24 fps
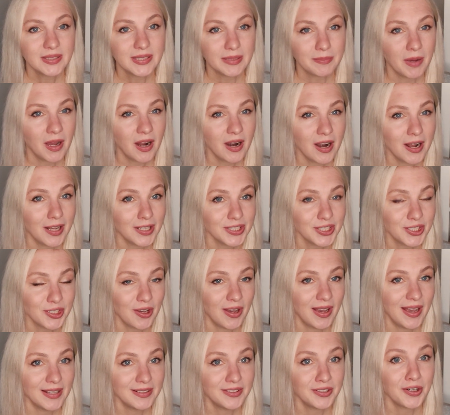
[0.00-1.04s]
Tamara
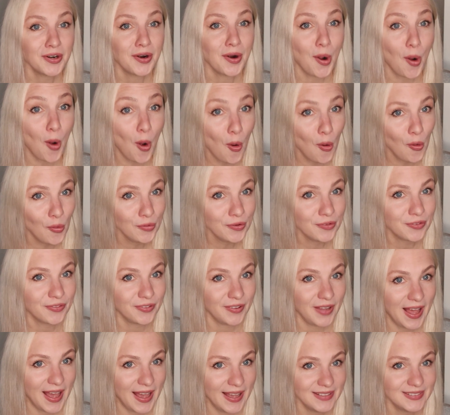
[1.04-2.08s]
also had her own
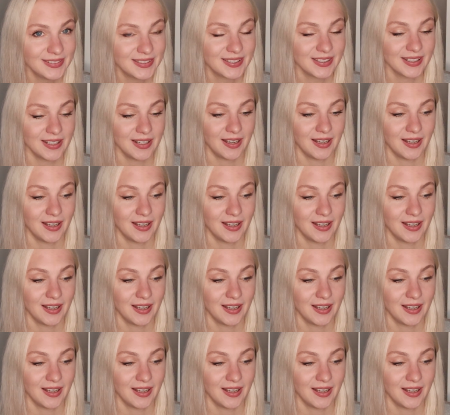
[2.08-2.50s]
flat